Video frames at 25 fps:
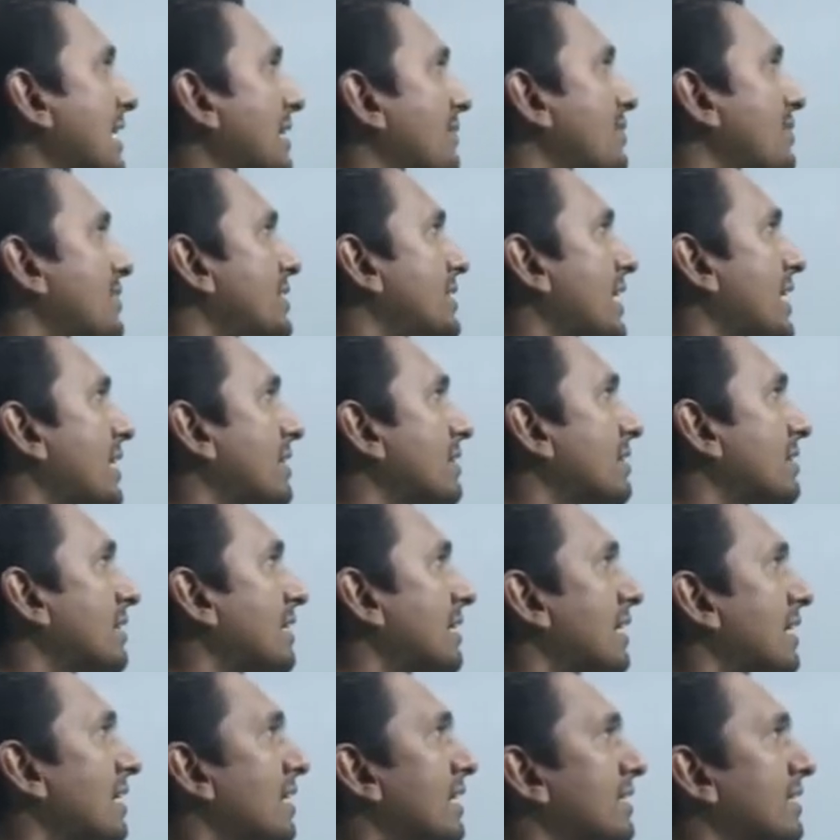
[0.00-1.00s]
have written
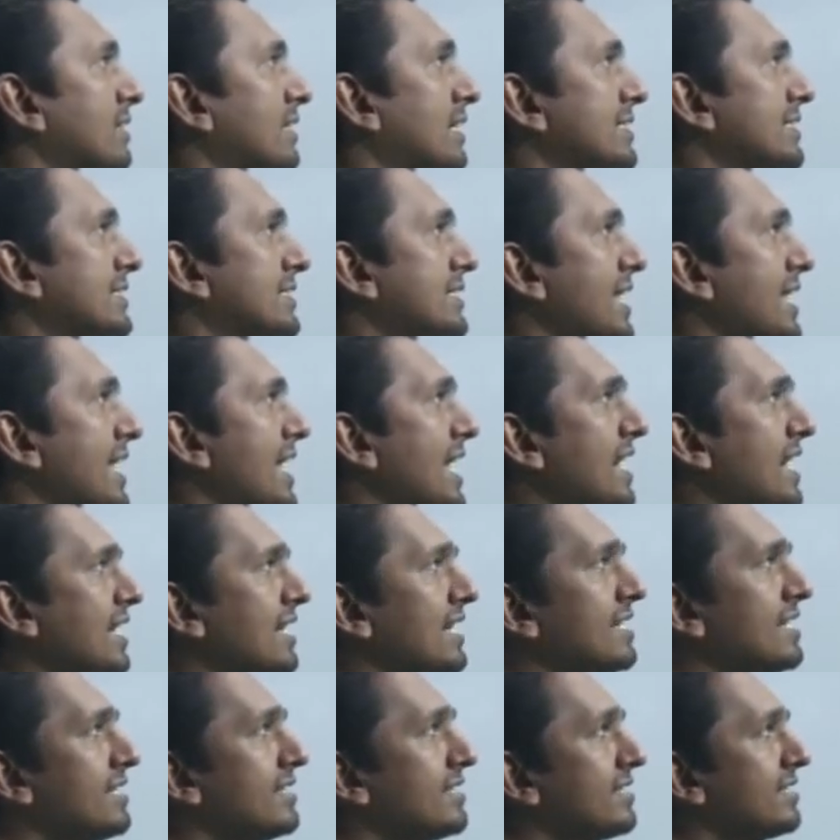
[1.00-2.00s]
the snake
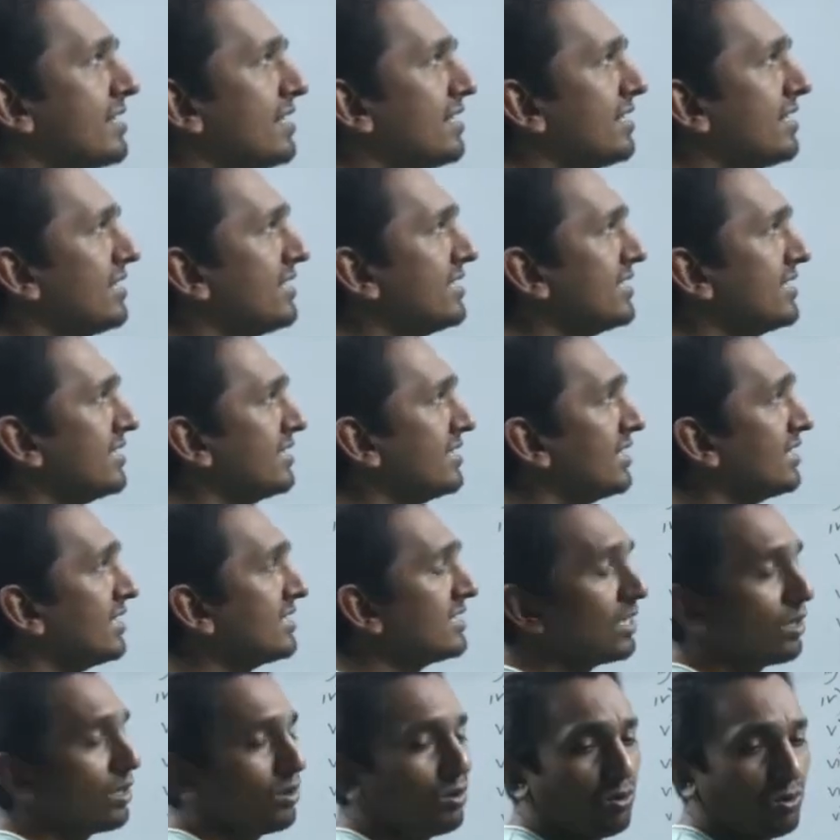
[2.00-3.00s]
enters, there
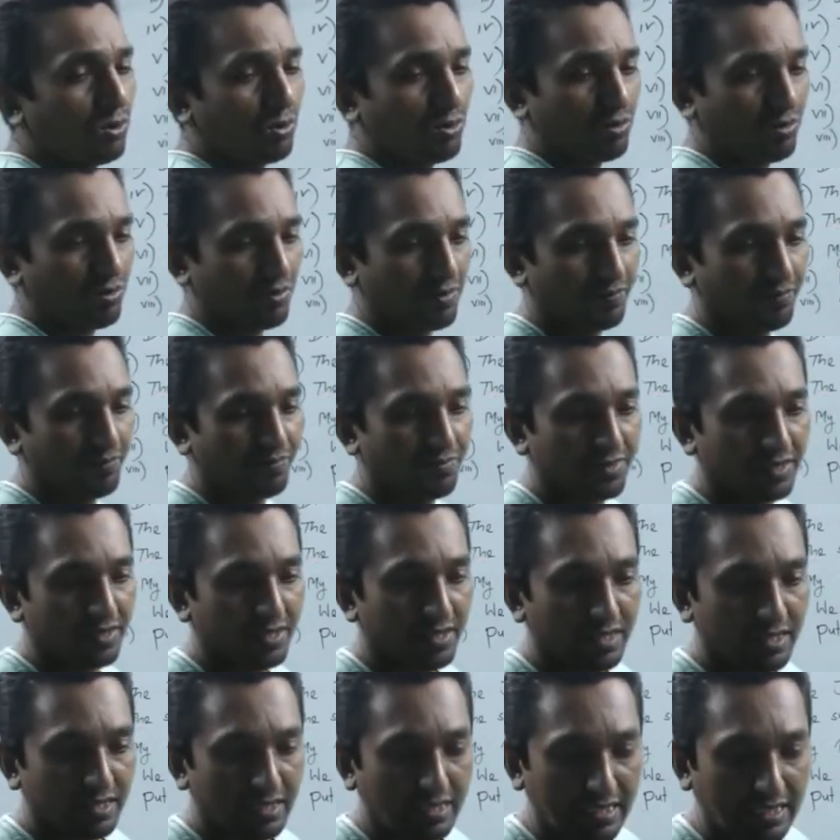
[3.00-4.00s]
is the hole.
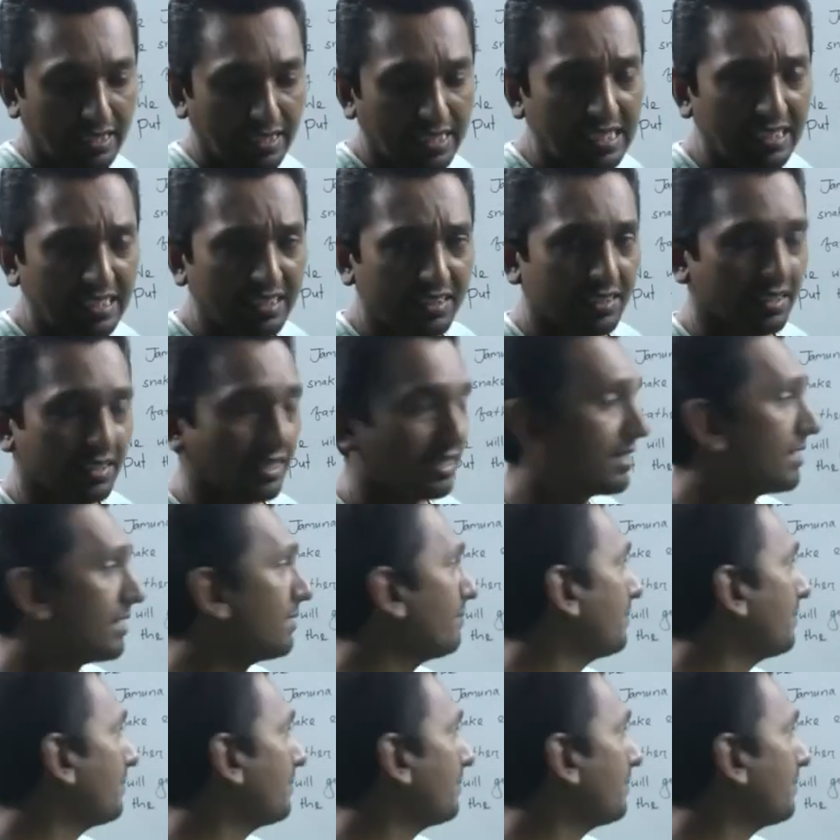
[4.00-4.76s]
Enter